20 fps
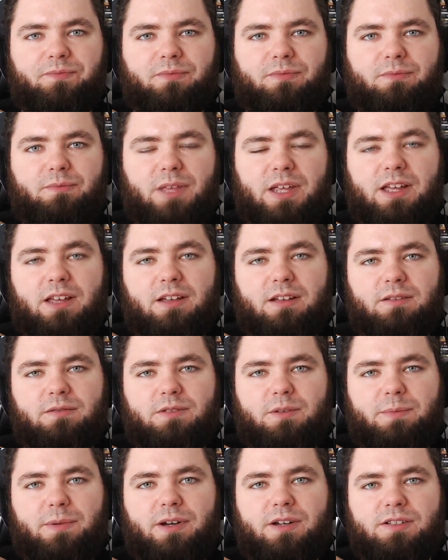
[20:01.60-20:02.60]
being
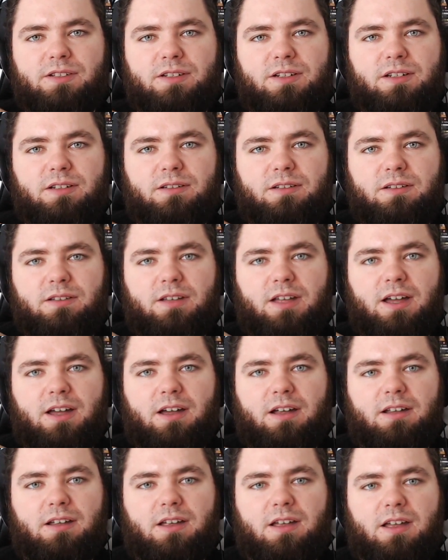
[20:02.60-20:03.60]
the person
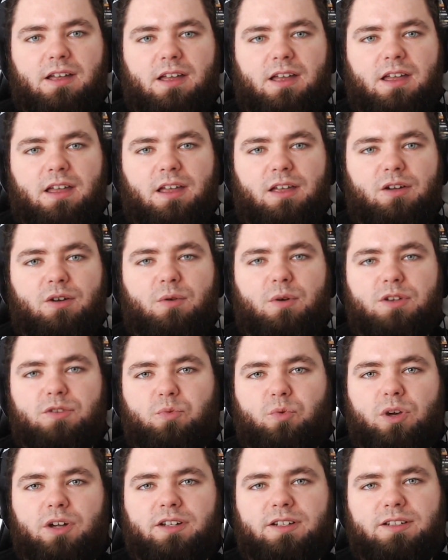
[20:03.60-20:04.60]
that he always
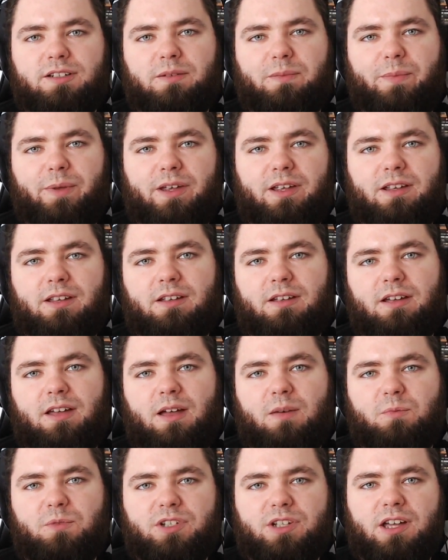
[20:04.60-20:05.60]
wanted to be
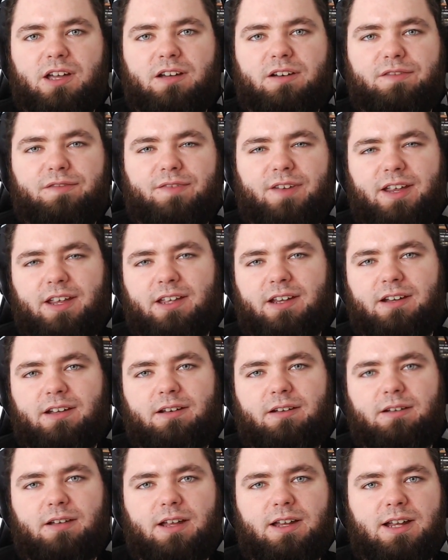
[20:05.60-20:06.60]
and was kind of faking it,
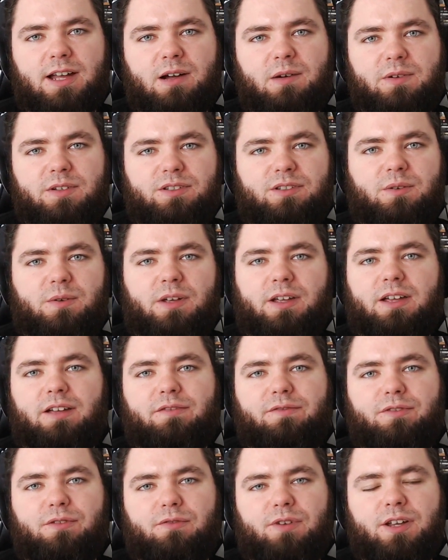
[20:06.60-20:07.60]
and now he's doing
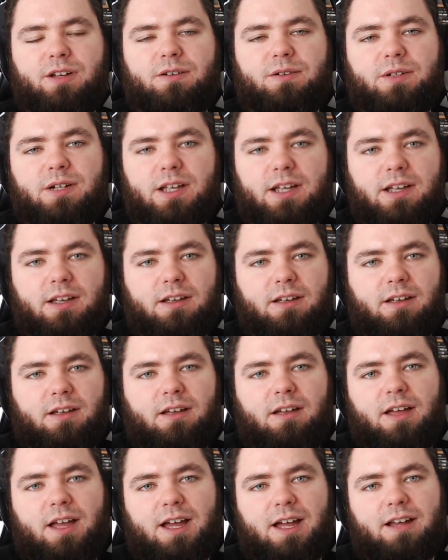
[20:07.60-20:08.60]
it for real.
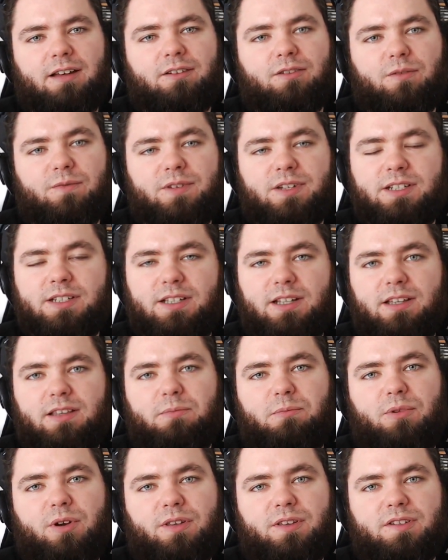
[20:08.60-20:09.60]
And obviously the
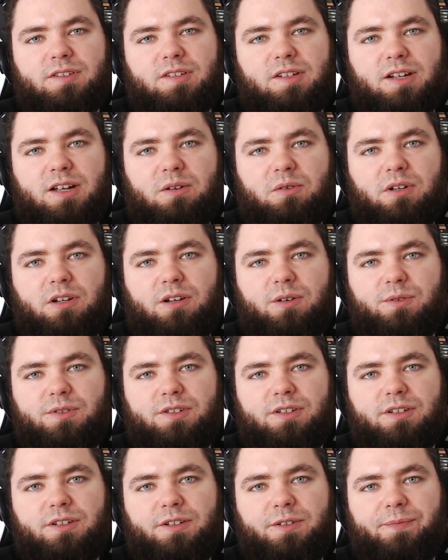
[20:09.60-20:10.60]
brothers are now
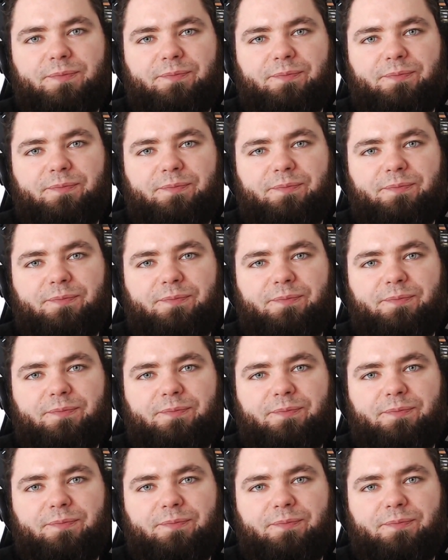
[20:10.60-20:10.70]
closer,